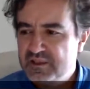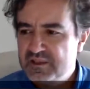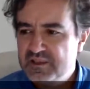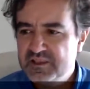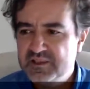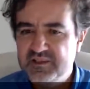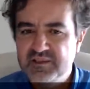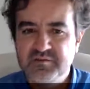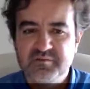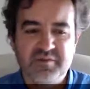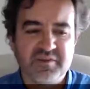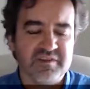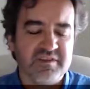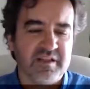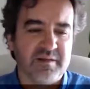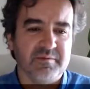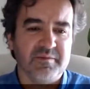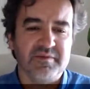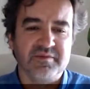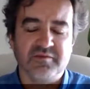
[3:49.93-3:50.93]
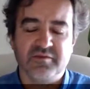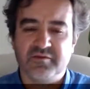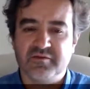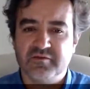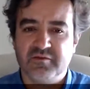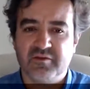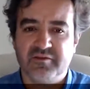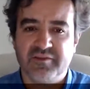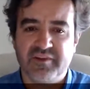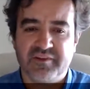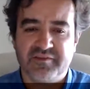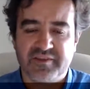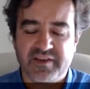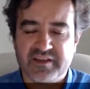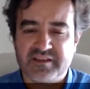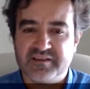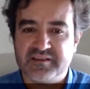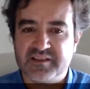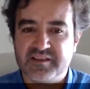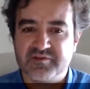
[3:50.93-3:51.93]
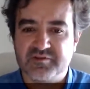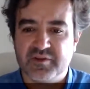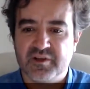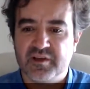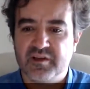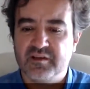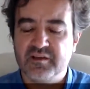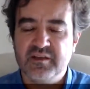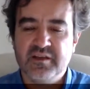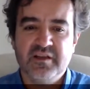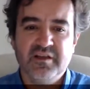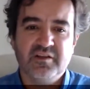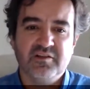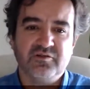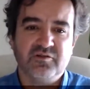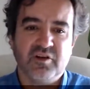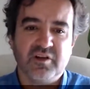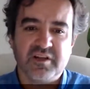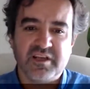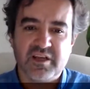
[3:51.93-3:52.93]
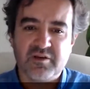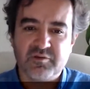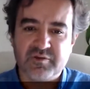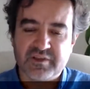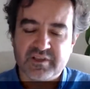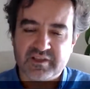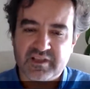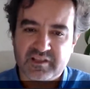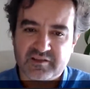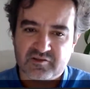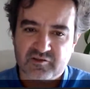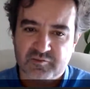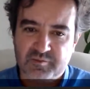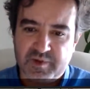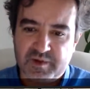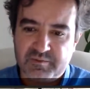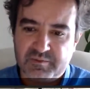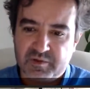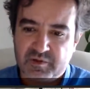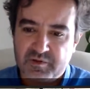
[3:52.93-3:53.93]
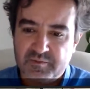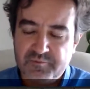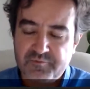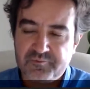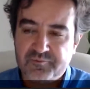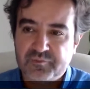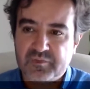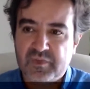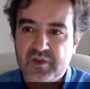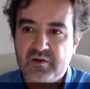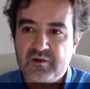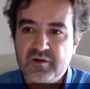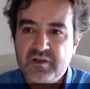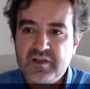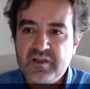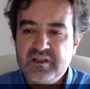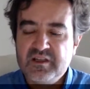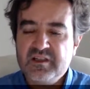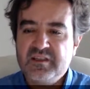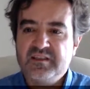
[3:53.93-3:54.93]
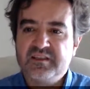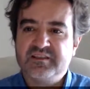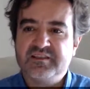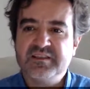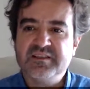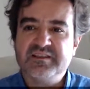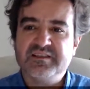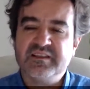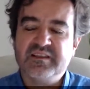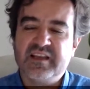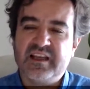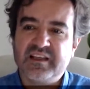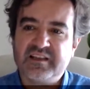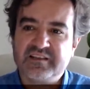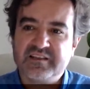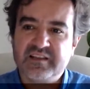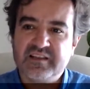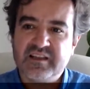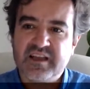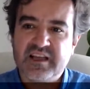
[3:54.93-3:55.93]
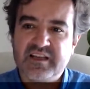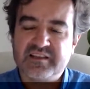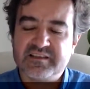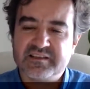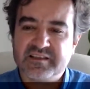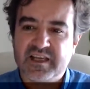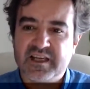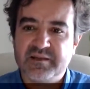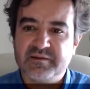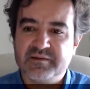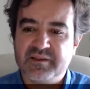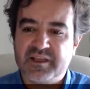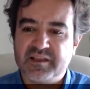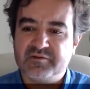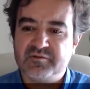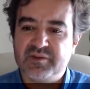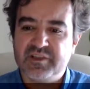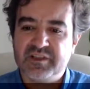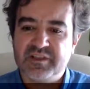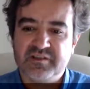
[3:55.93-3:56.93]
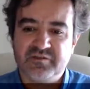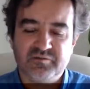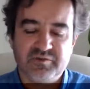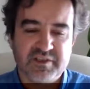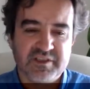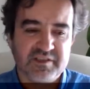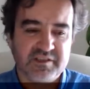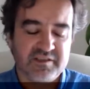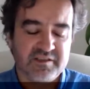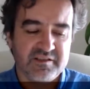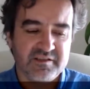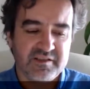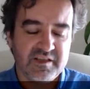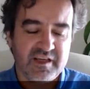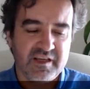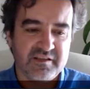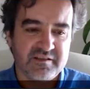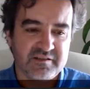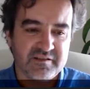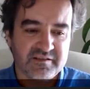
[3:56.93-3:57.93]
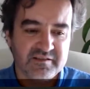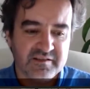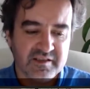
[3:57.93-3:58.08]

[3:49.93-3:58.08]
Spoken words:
numerous numbers of events as well, talking with a lot of people. Since the last time that we had